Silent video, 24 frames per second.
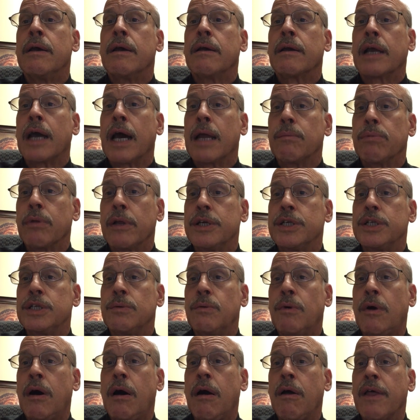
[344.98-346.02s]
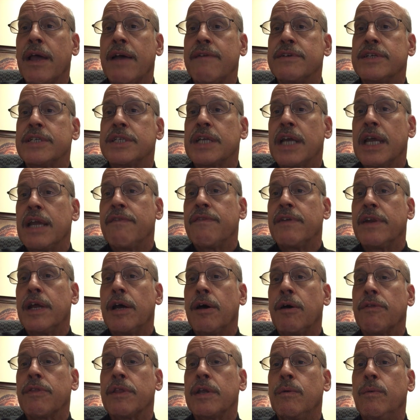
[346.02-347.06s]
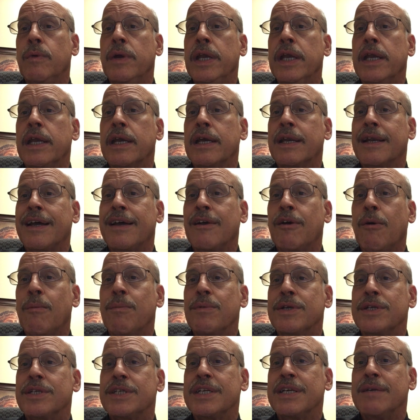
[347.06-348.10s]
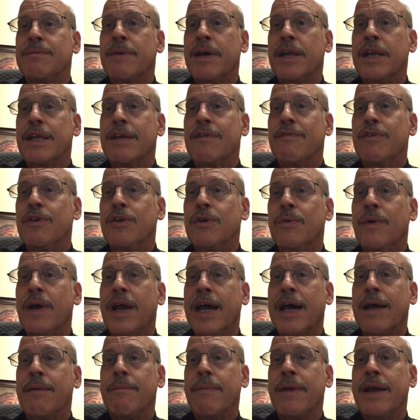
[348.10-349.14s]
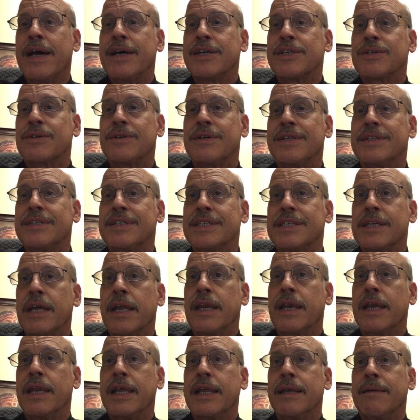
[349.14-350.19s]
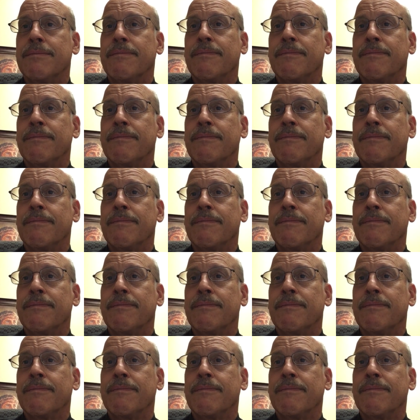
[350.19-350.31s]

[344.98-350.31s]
God bless you all. Have a safe and healthy week, and I hope to see many of you at Mass on Sunday.